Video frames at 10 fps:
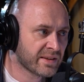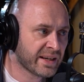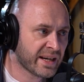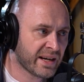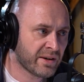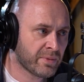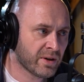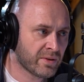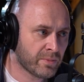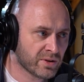They care
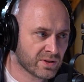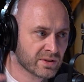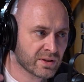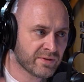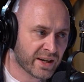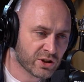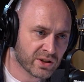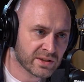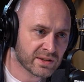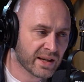about the person's
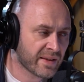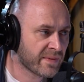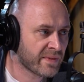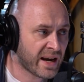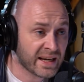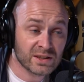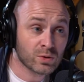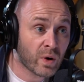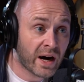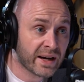convictions, and
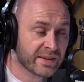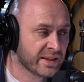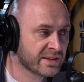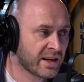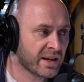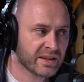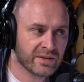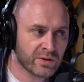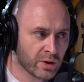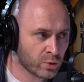that's why they
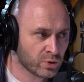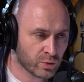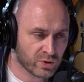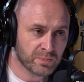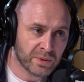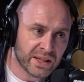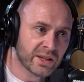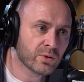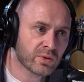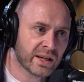target those who
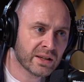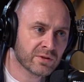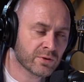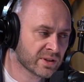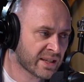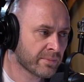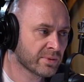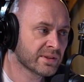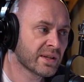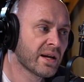speak Ukrainian, for
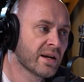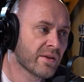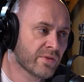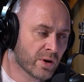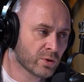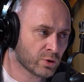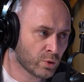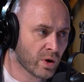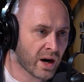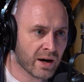example, those
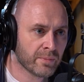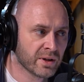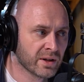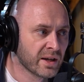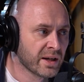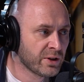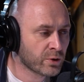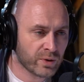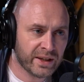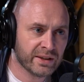who harbor
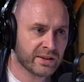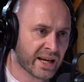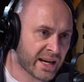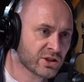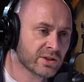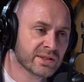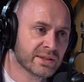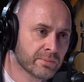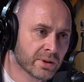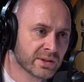Ukrainian national
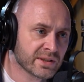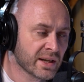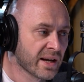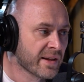symbols.